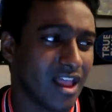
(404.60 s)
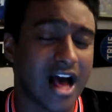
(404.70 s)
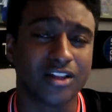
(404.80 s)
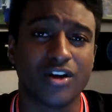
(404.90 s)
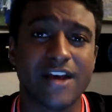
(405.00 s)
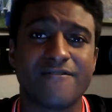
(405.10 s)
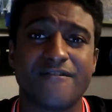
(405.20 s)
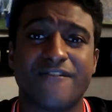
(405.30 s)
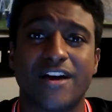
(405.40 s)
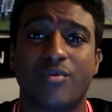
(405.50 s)
I don't
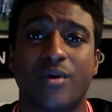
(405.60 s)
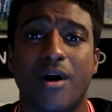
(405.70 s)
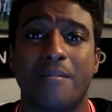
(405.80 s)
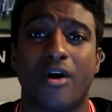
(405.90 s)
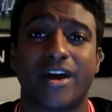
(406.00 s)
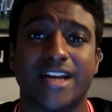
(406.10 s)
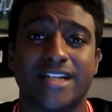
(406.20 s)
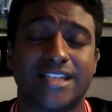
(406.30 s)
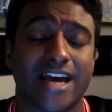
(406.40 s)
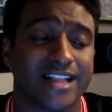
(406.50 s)
even think we were mocking
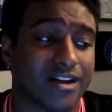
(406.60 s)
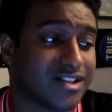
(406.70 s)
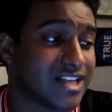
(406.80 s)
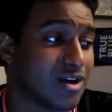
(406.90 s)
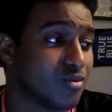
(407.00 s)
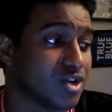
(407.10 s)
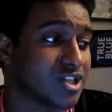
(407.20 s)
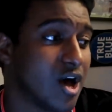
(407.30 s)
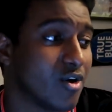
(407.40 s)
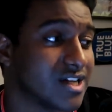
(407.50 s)
it, saying we were
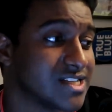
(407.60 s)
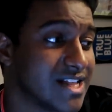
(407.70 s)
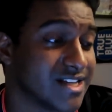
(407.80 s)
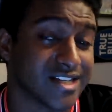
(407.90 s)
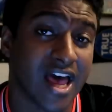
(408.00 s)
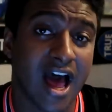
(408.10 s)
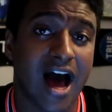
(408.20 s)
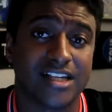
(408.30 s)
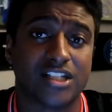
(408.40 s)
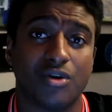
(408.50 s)
title contenders.
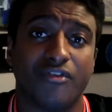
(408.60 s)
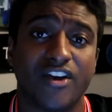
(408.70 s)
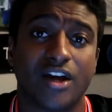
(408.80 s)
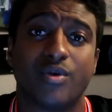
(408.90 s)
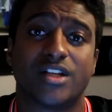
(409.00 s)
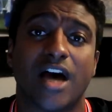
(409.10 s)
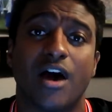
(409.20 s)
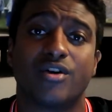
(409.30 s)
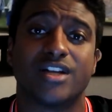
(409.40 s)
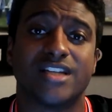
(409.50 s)
I still think we're
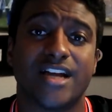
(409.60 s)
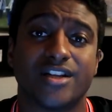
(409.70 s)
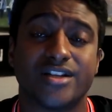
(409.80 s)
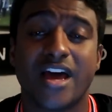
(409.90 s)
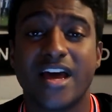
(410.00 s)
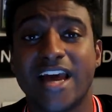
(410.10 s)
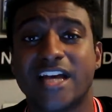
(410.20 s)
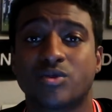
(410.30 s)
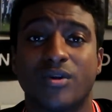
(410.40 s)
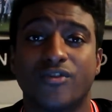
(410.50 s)
title contenders.
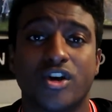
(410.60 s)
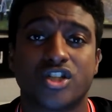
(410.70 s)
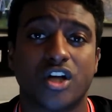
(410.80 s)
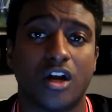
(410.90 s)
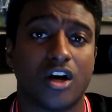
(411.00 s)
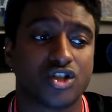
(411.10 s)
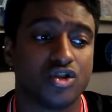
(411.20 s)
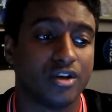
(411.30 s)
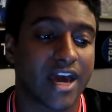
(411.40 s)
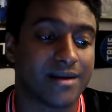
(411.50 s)
Yes, we've lost our last
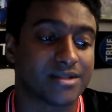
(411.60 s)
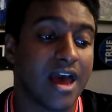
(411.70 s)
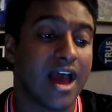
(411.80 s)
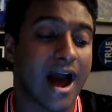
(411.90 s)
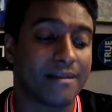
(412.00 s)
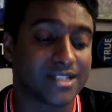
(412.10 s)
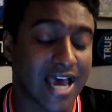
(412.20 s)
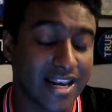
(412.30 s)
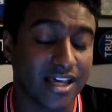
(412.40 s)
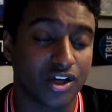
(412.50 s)
two games. I'm
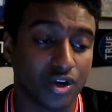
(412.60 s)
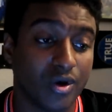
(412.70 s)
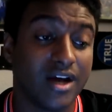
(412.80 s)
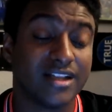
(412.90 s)
telling you,